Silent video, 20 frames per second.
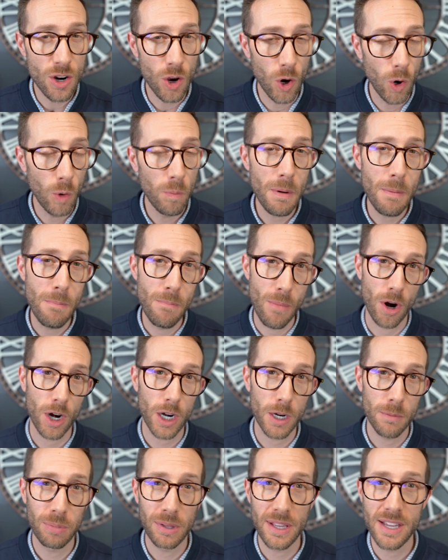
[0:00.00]
an open
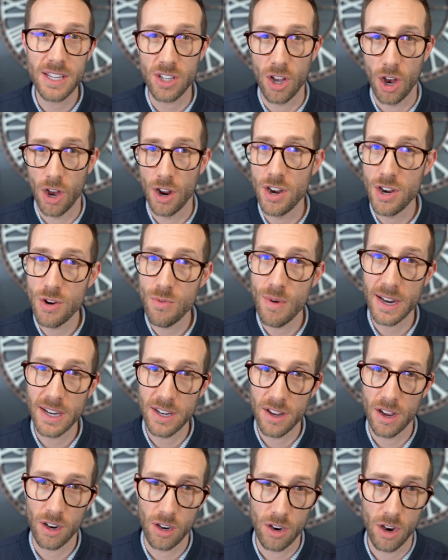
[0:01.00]
marketplace on
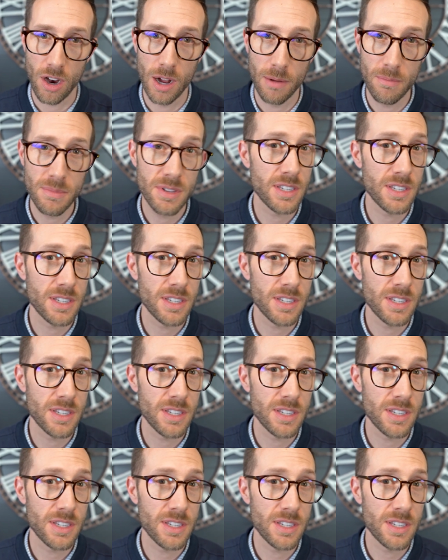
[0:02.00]
Newegg.com.